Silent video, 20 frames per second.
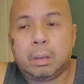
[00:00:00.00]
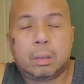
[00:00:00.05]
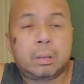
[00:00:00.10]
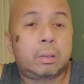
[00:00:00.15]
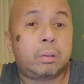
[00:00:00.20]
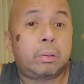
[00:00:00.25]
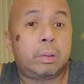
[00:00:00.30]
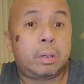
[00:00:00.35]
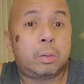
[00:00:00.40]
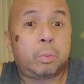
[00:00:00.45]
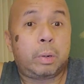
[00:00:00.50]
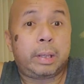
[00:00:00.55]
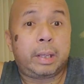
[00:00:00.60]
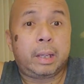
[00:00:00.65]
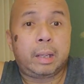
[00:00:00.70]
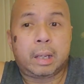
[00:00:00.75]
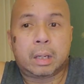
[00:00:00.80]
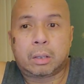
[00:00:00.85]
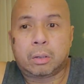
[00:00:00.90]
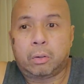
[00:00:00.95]
So there's one
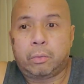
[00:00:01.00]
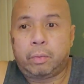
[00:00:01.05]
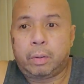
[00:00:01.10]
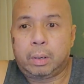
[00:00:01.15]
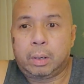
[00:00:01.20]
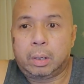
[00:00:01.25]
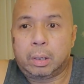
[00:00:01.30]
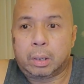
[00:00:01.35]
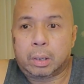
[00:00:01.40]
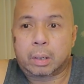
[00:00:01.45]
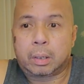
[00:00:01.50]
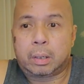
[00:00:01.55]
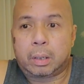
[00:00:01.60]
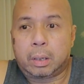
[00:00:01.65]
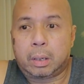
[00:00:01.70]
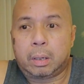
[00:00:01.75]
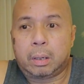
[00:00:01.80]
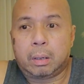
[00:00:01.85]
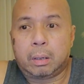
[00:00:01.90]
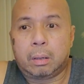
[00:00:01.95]
thing that's overlooked.